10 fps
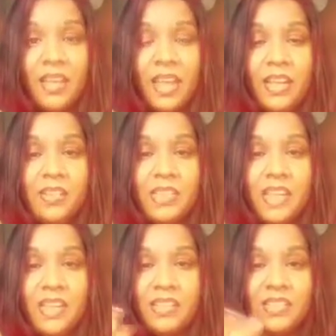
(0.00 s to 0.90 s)
and you
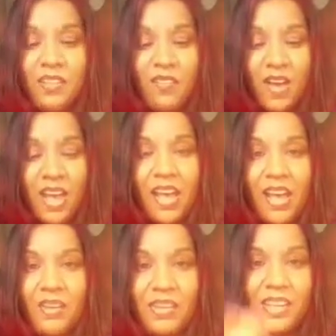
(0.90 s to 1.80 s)
say to yourself,
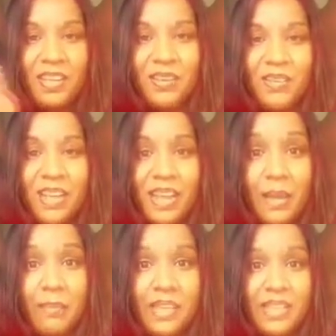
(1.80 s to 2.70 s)
wow, you know, it
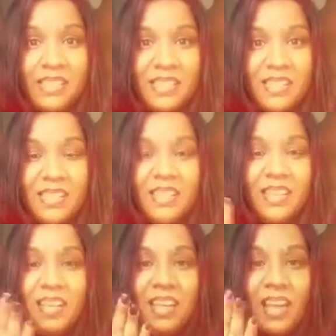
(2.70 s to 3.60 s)
happened.
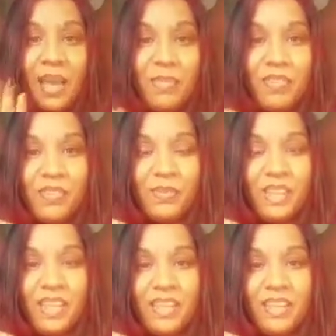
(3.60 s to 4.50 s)
It happened for
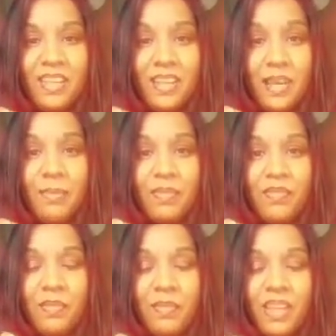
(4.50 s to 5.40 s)
me. It happened
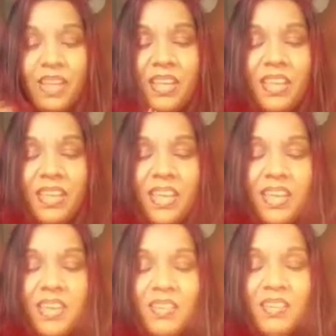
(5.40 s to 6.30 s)
for me.
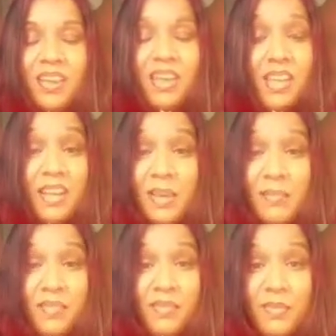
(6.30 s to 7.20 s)
Thank you, God, it
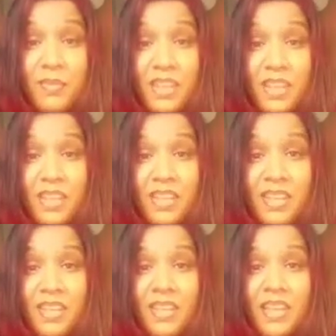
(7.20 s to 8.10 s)
happened for me.
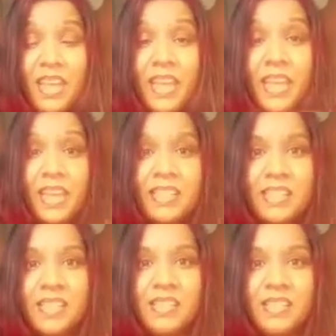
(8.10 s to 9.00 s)
It
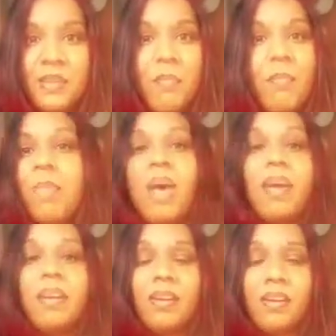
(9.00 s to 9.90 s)
doesn't
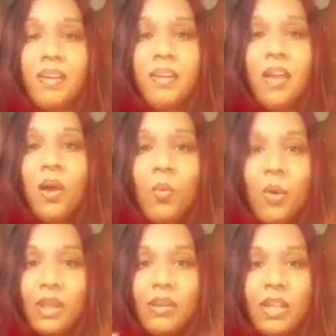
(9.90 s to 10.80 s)
matter
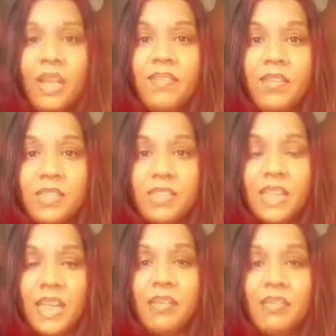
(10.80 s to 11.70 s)
what your life looks
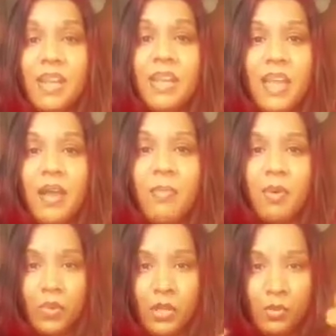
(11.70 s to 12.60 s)
like right now,
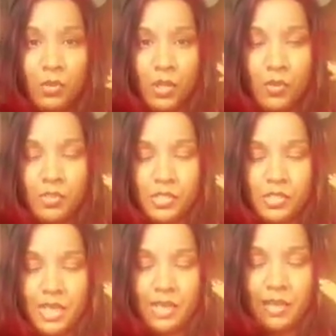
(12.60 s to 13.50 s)
but when you go into
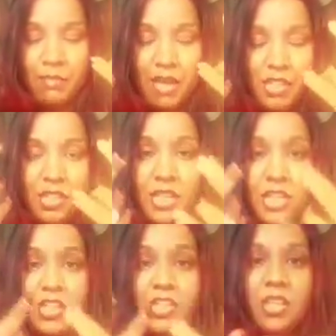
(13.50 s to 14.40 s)
that
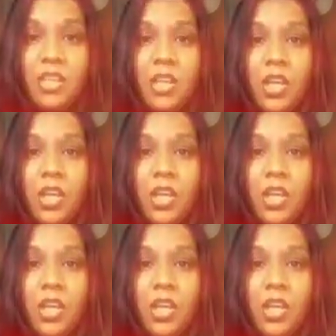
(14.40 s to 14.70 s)
imagination,